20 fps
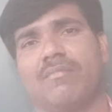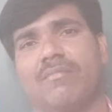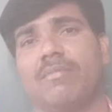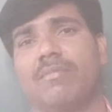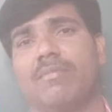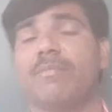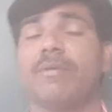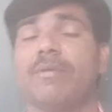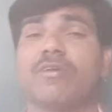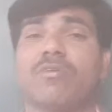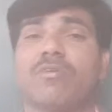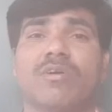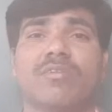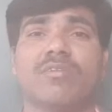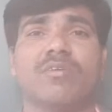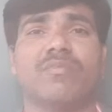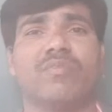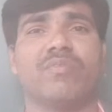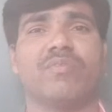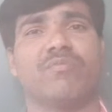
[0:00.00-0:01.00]
But because
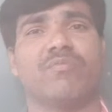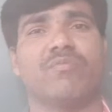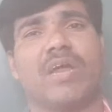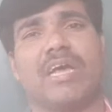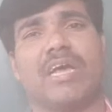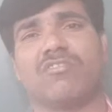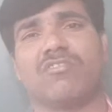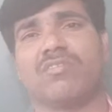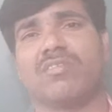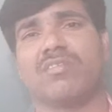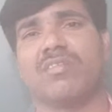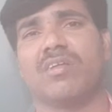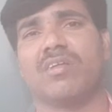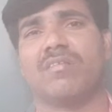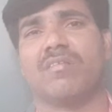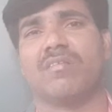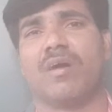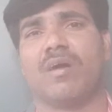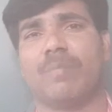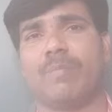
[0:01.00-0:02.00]
of refraction, there
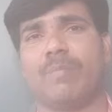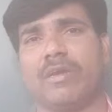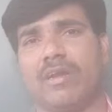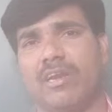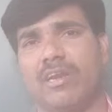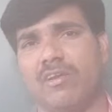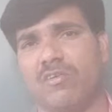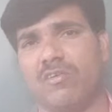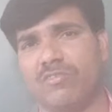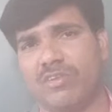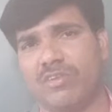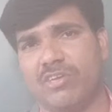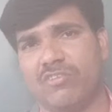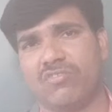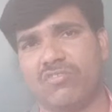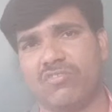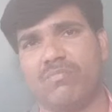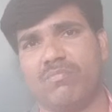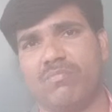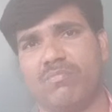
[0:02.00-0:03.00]
is optical
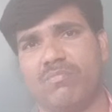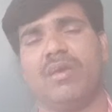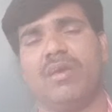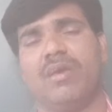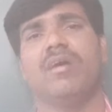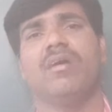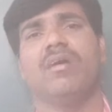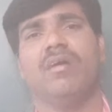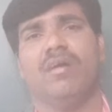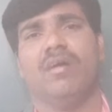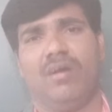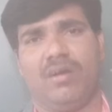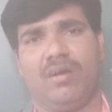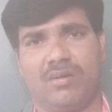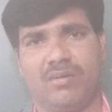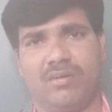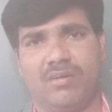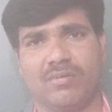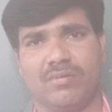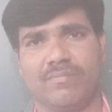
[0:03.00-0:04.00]
hallucination may
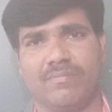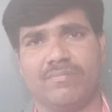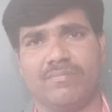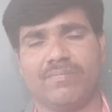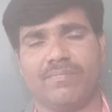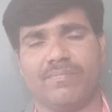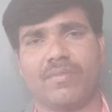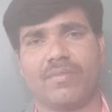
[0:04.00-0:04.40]
occur.